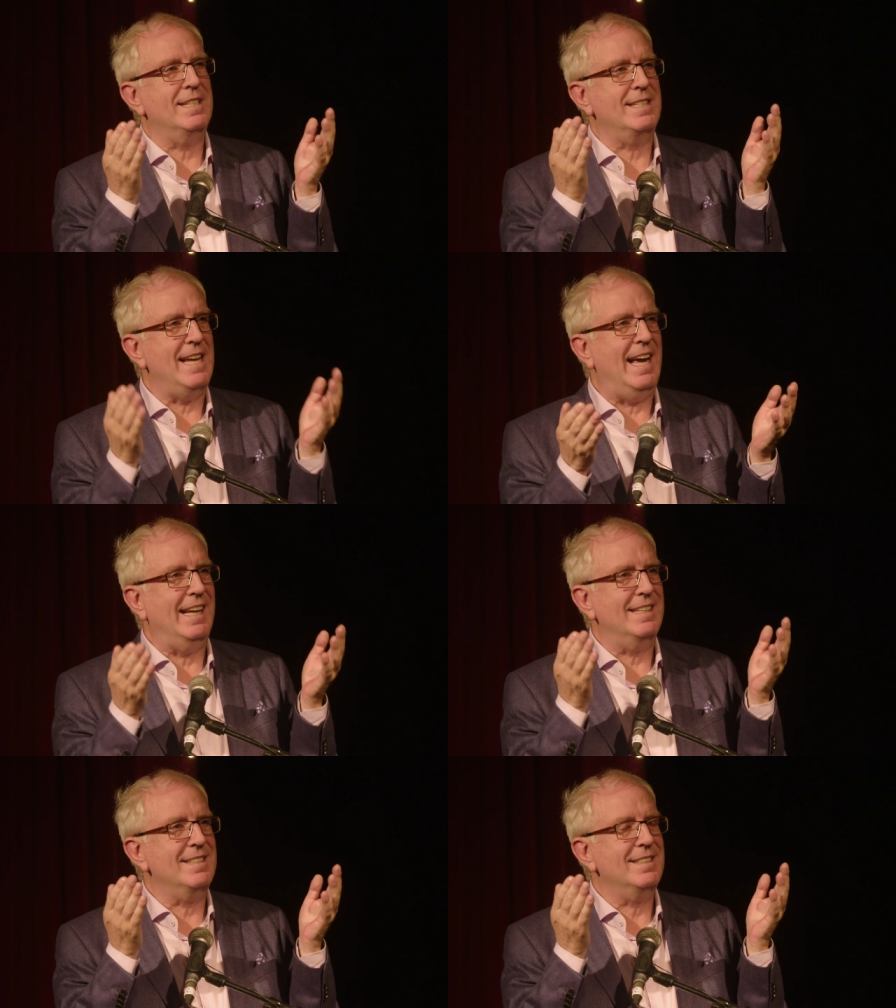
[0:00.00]
a
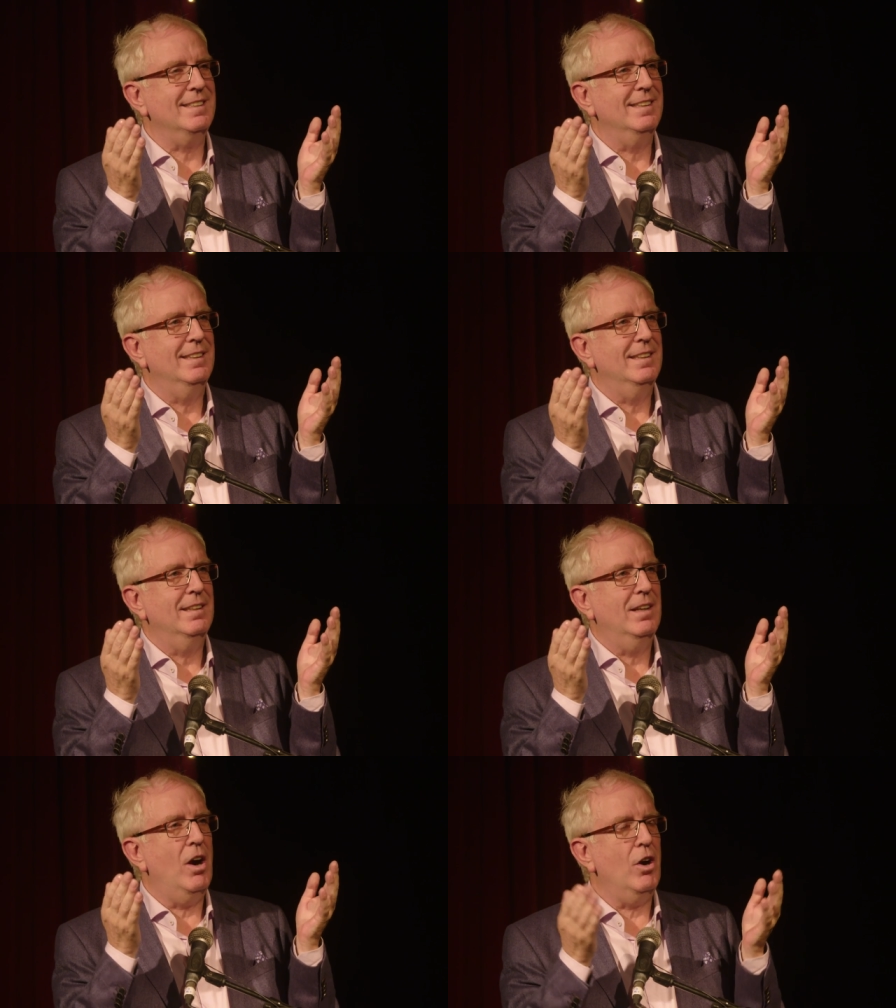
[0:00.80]
sad,
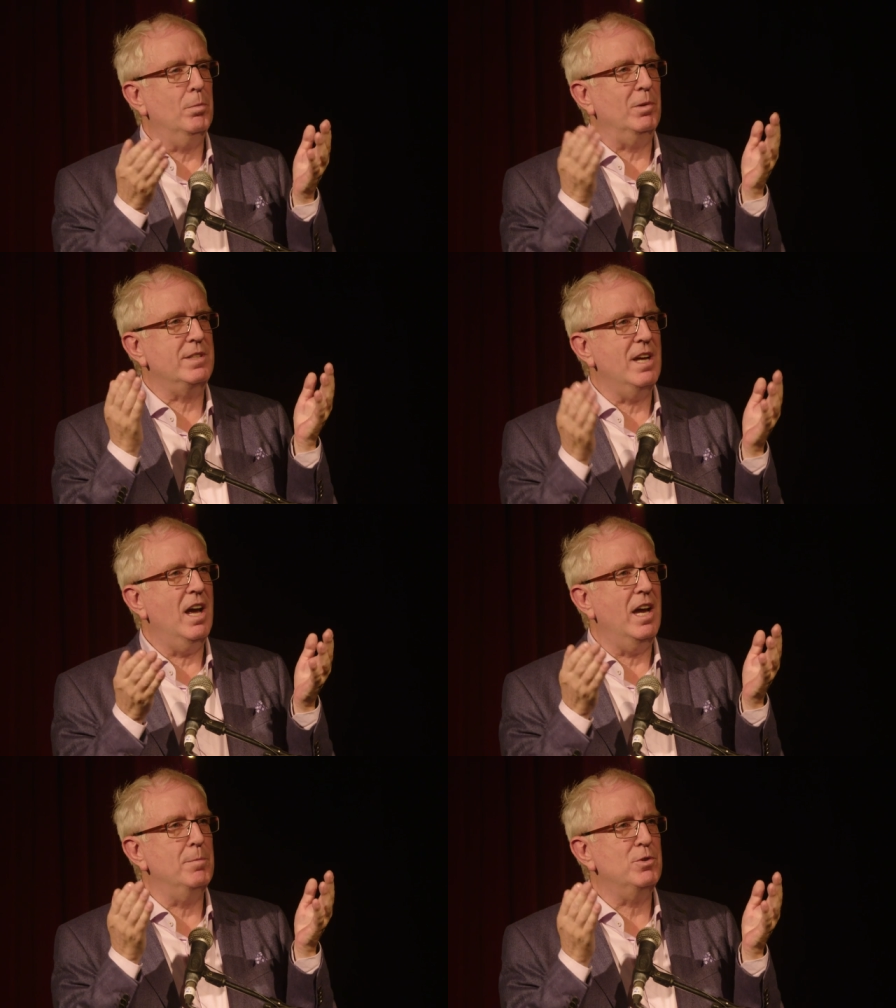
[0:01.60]
horrible
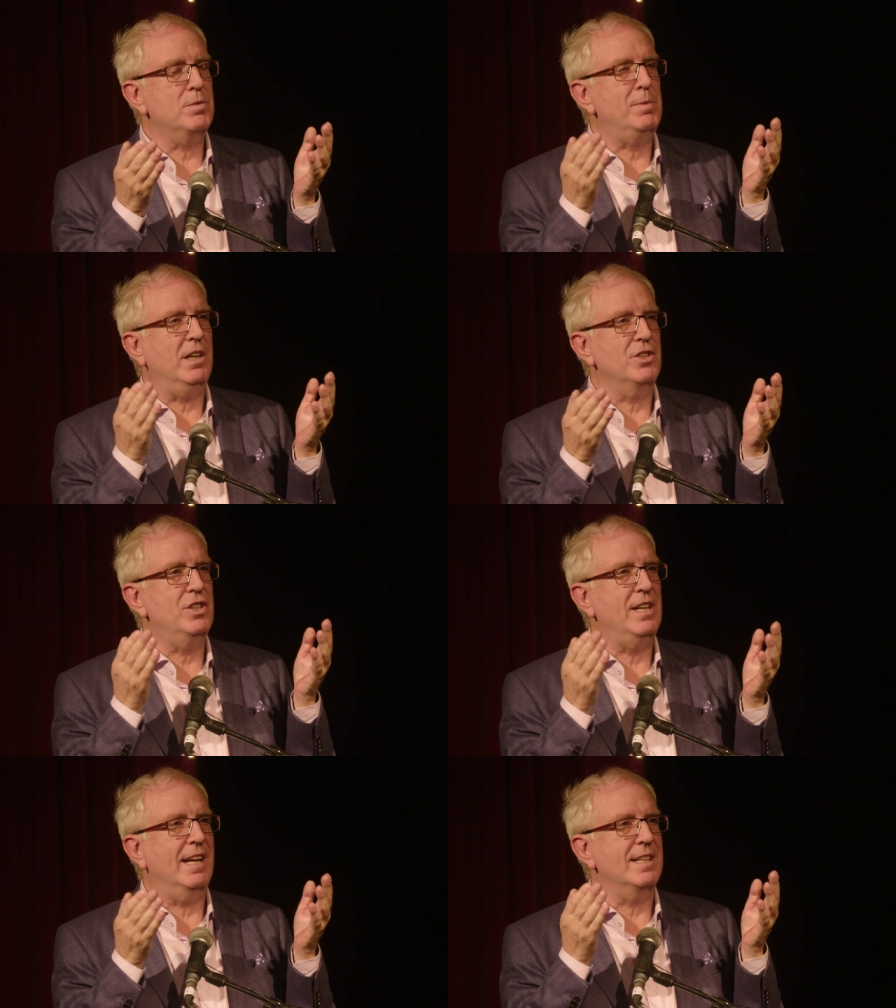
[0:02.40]
time just because
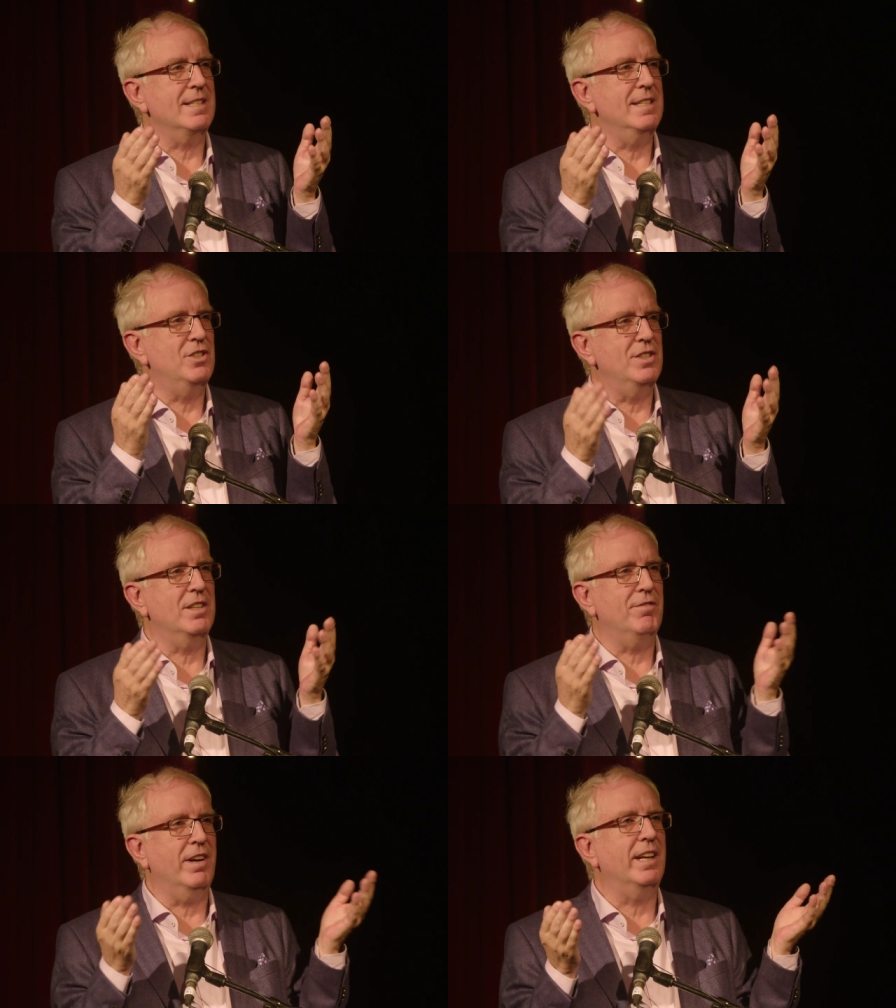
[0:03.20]
she has, she's
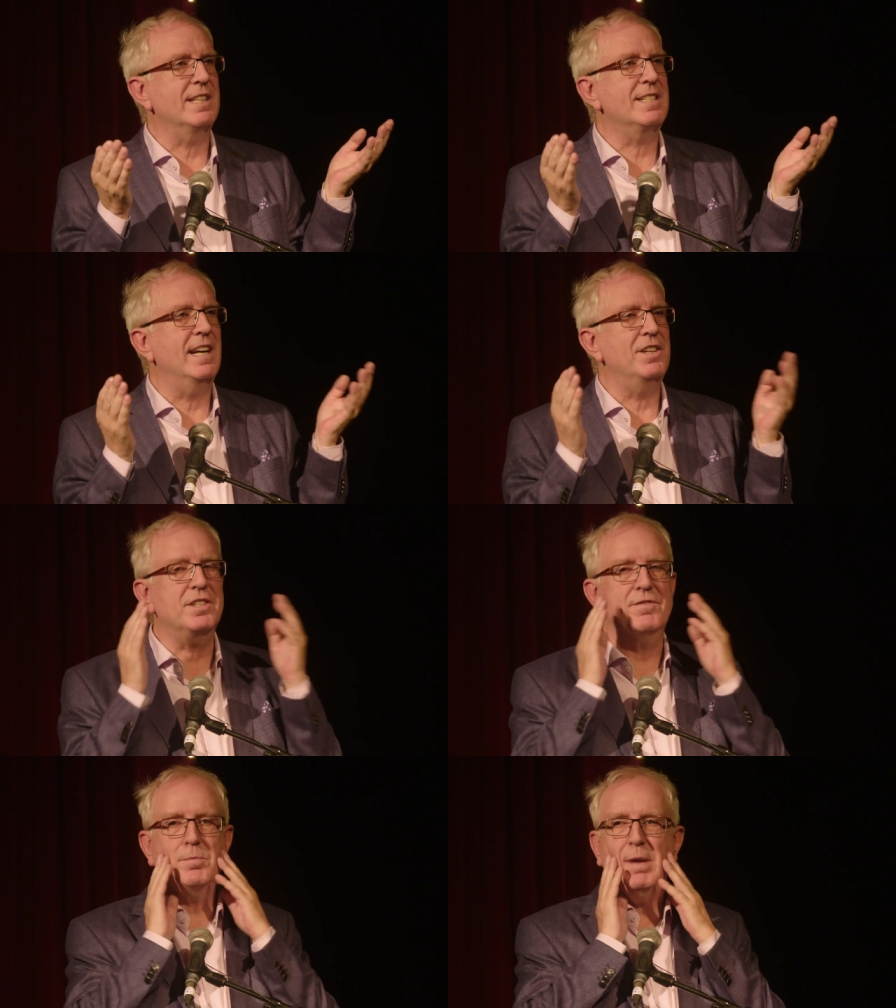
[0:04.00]
in the final
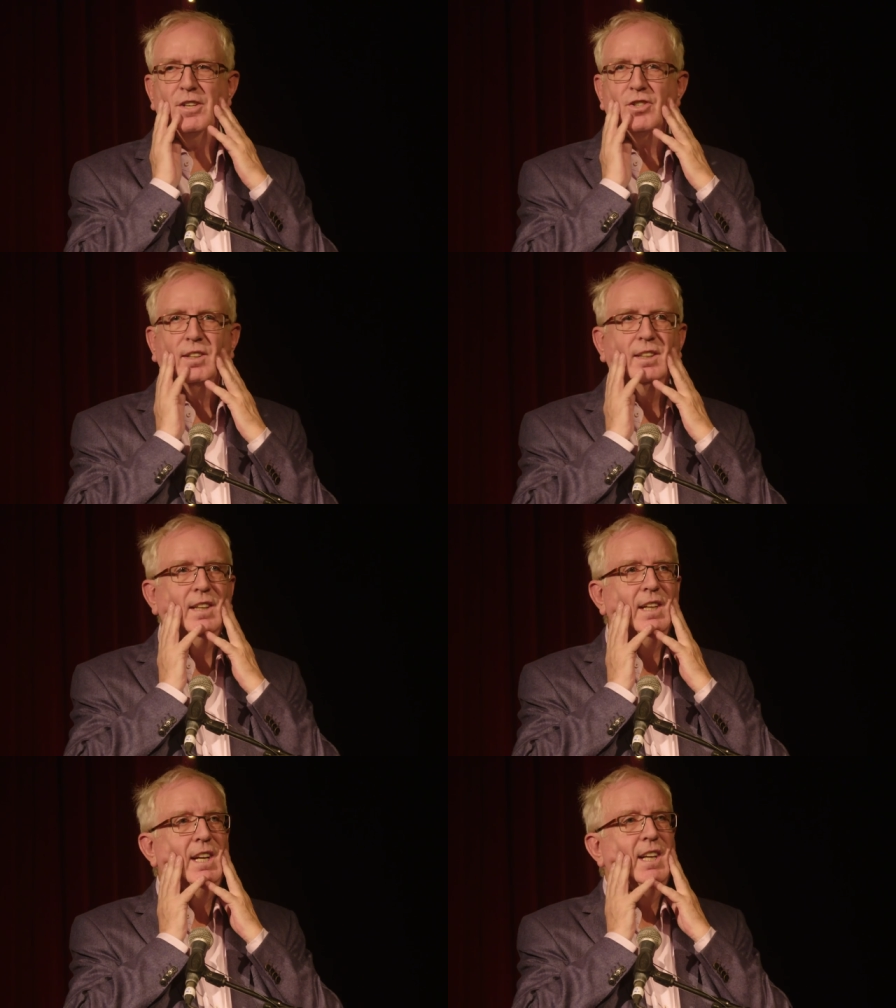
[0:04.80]
stages of dementia.
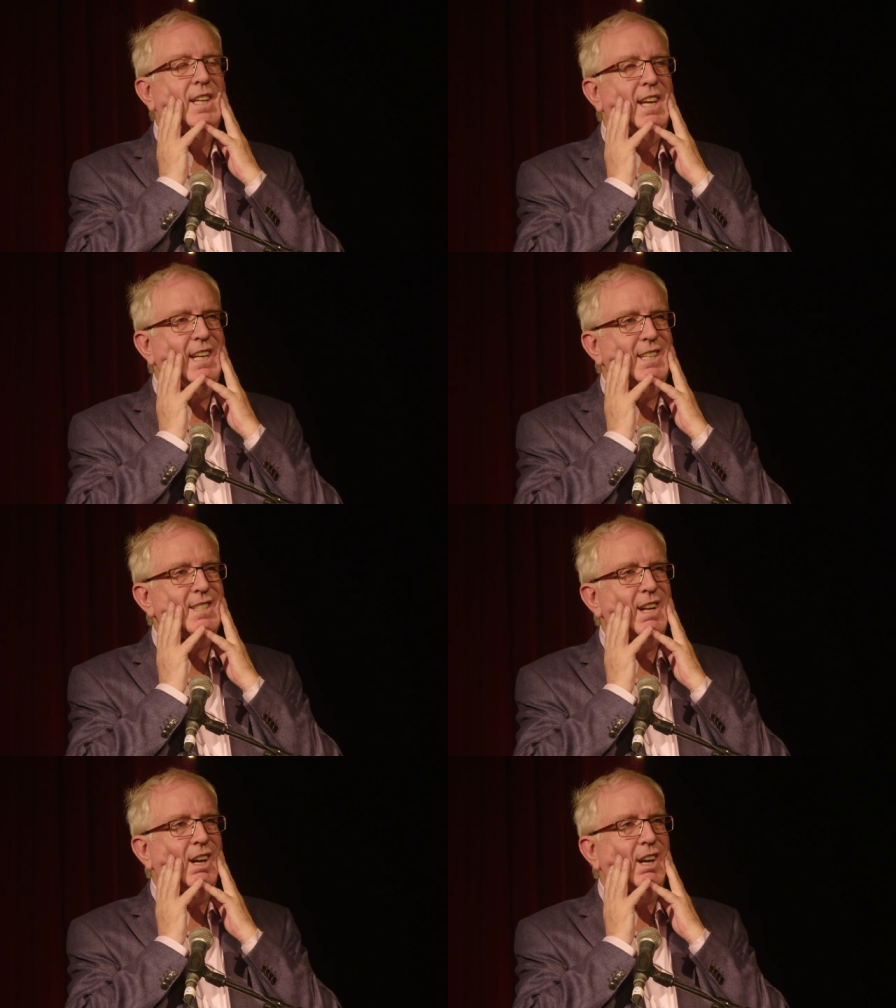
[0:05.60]

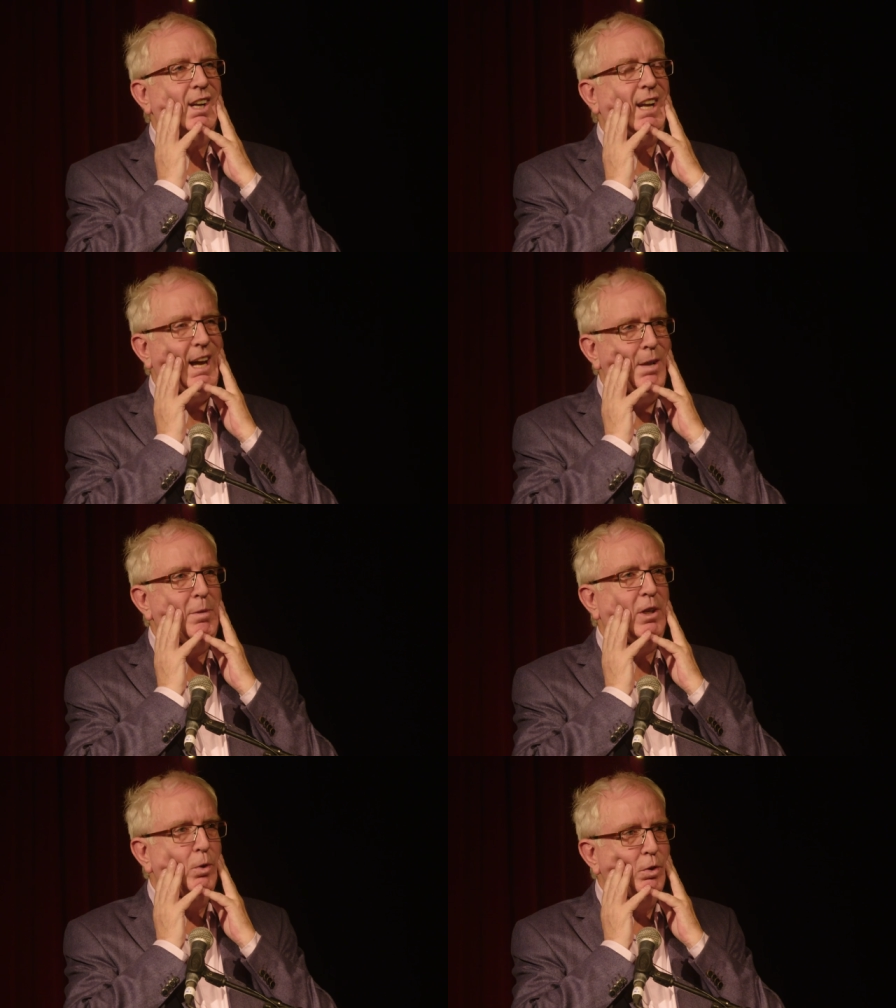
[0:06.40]
Things can
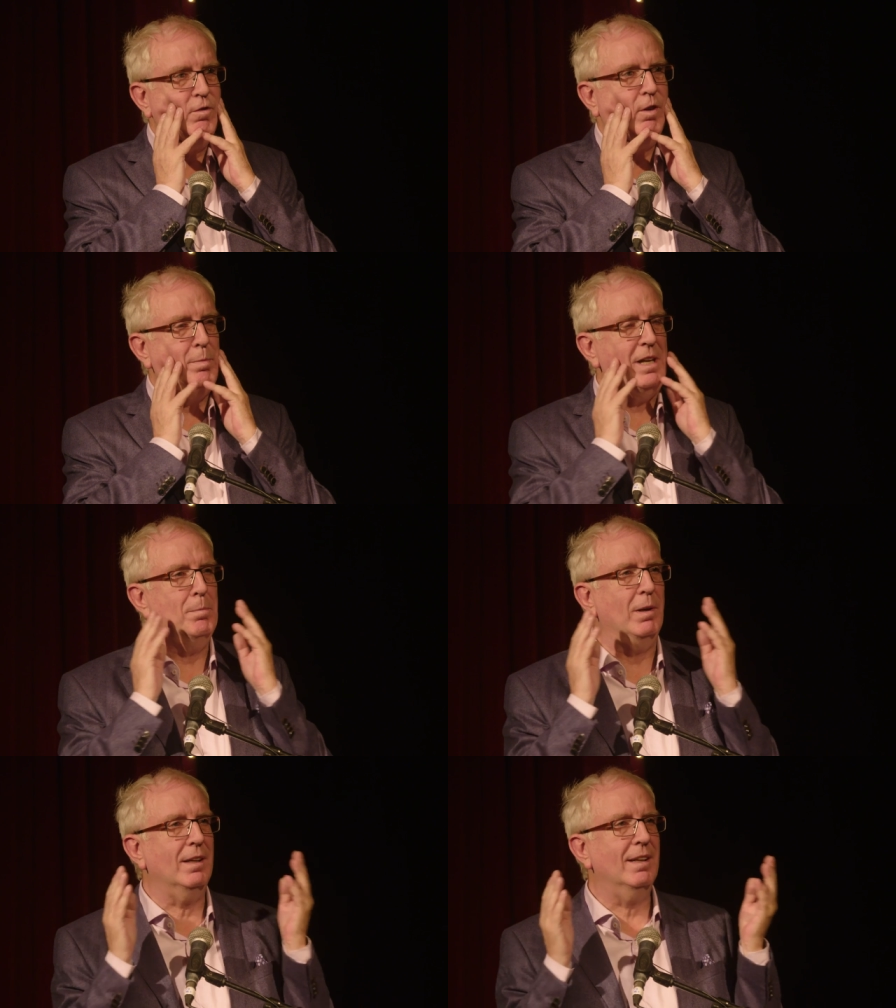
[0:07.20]
be good for
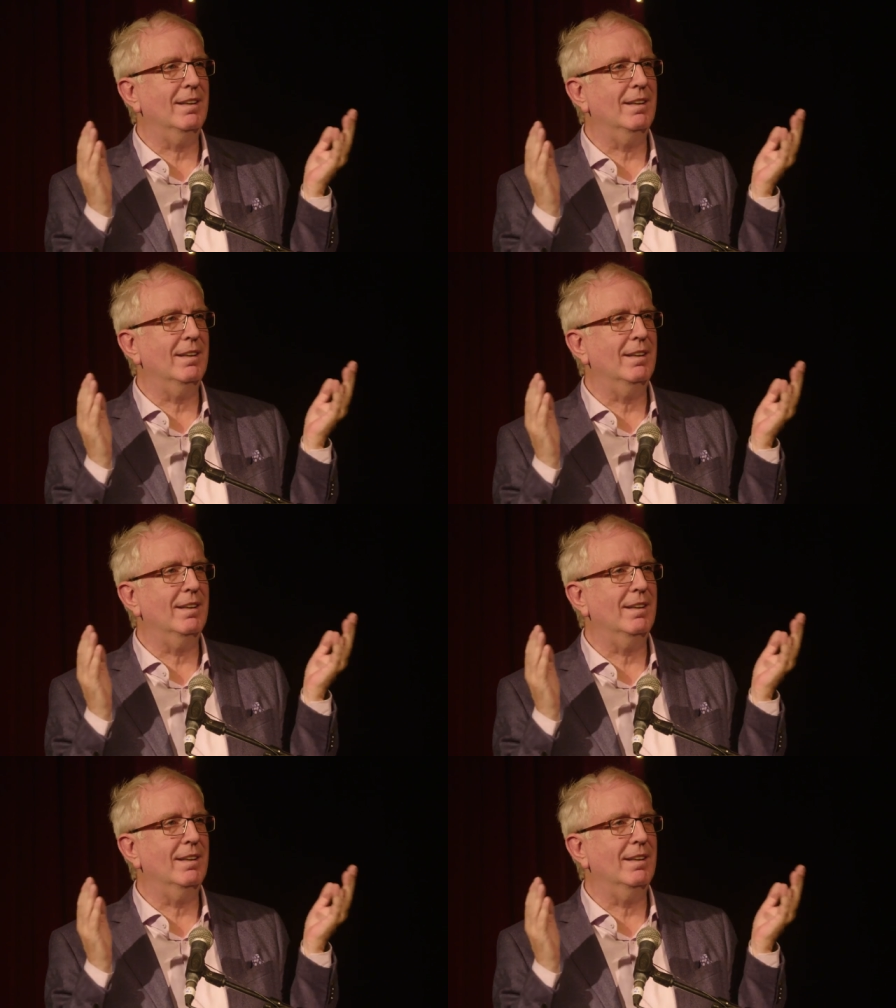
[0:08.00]
people.